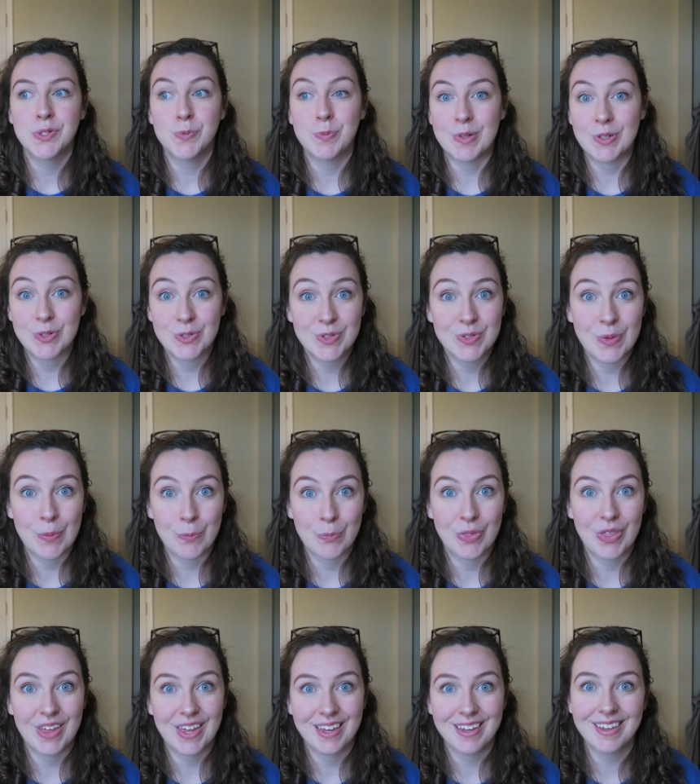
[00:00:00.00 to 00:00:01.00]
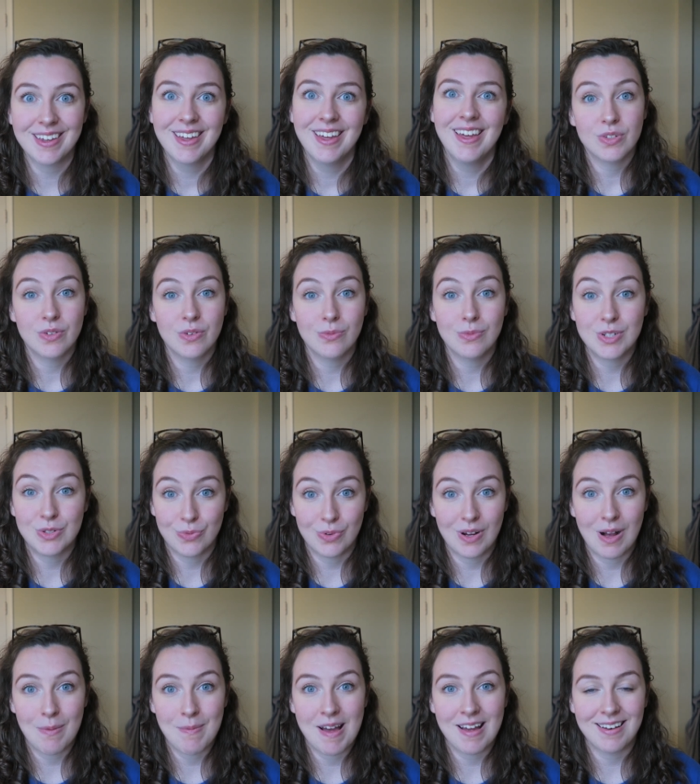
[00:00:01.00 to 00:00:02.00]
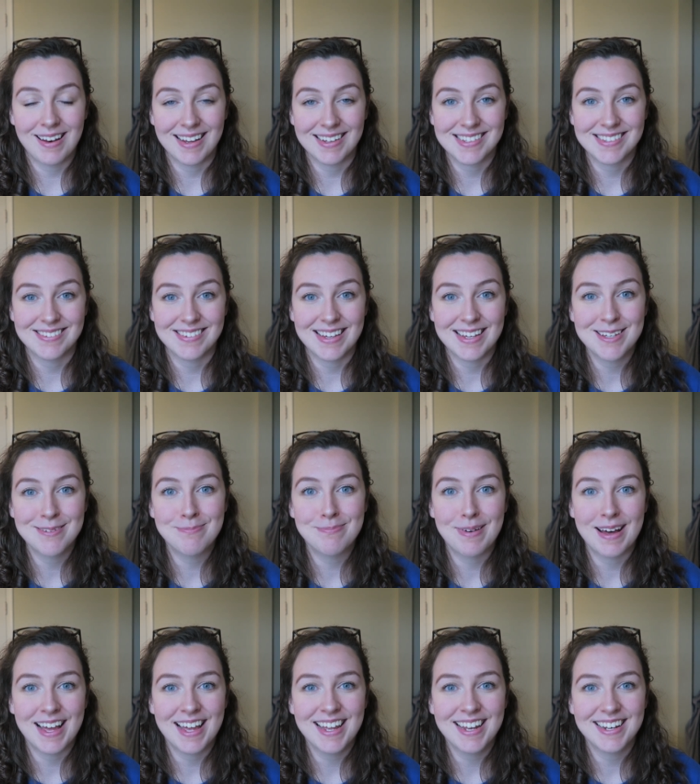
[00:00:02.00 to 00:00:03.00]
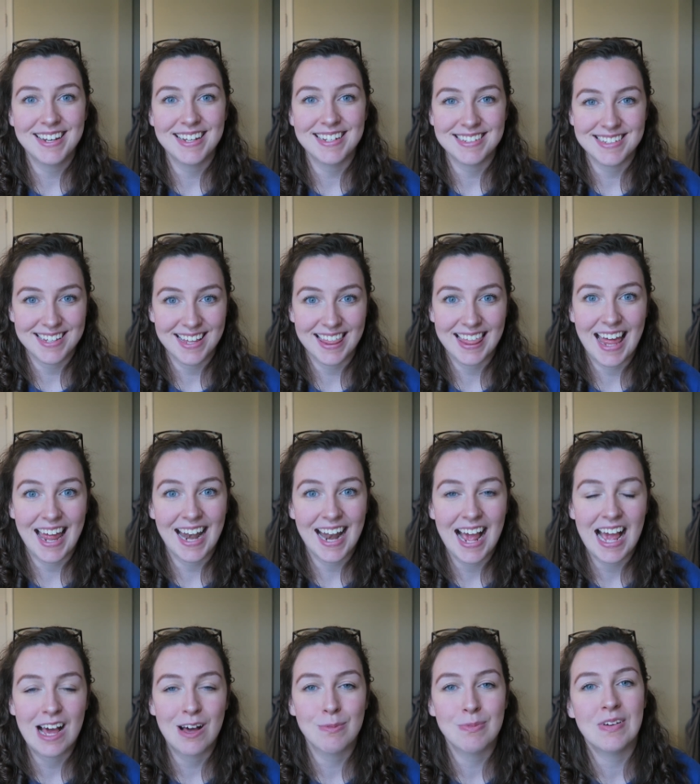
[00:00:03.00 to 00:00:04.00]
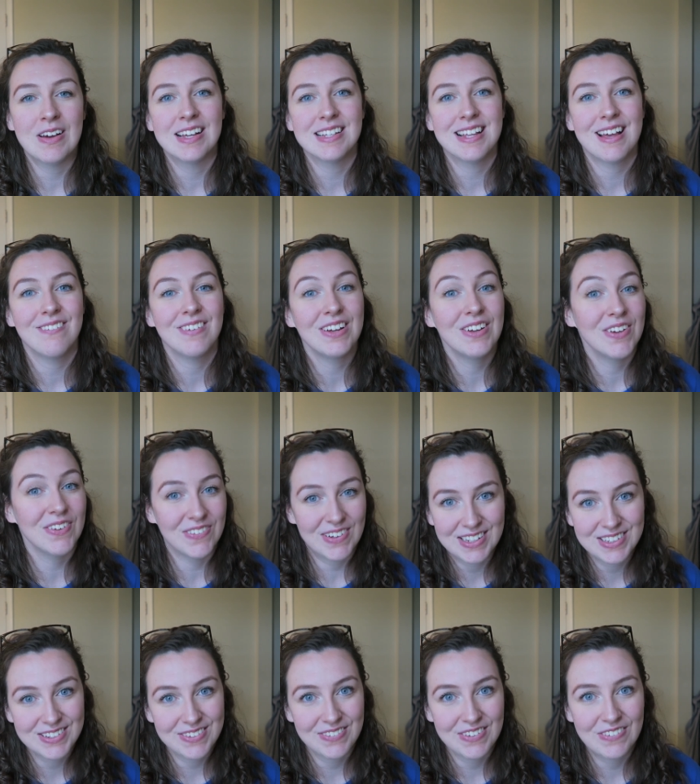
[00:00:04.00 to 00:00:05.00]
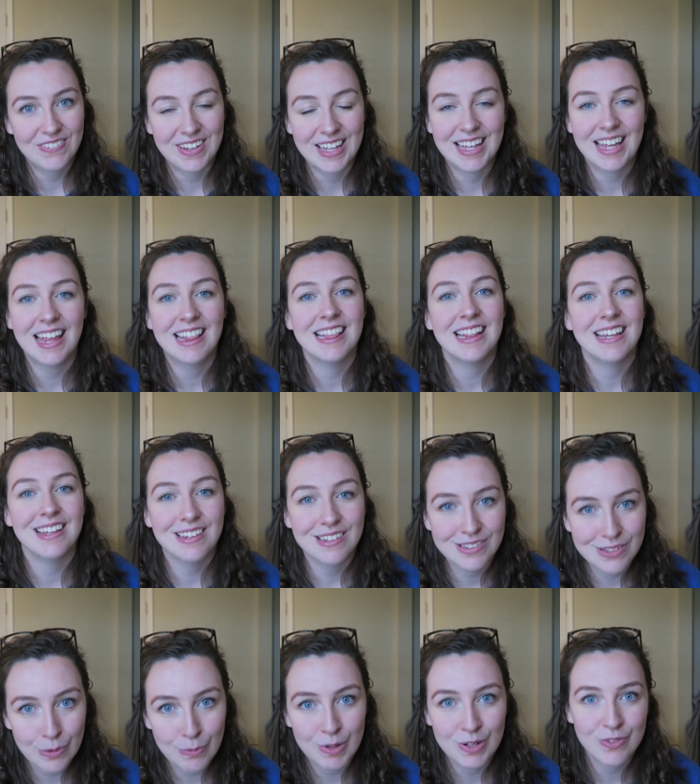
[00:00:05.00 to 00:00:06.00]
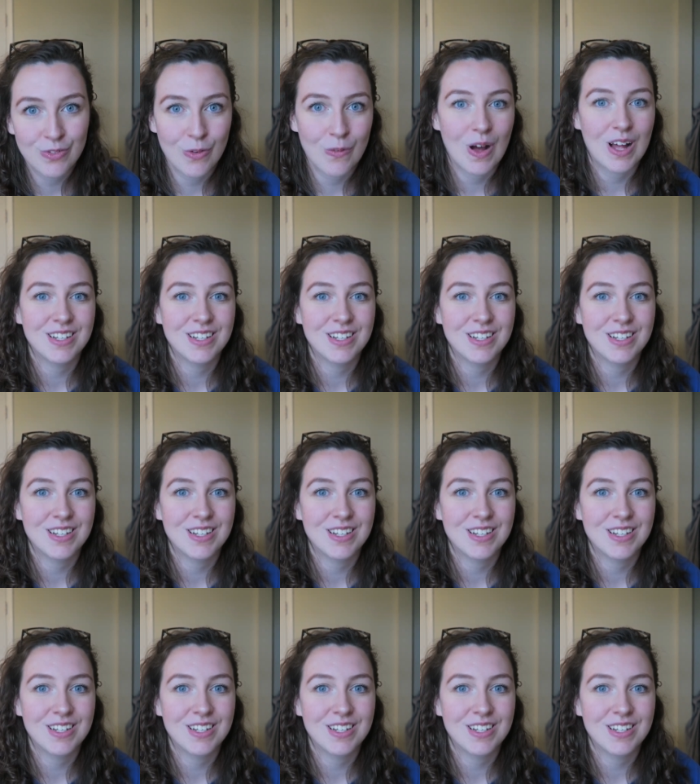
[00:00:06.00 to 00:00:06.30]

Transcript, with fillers: special something which will come out next week. But until then, I hope you guys have a good rest of your week and thank you so much for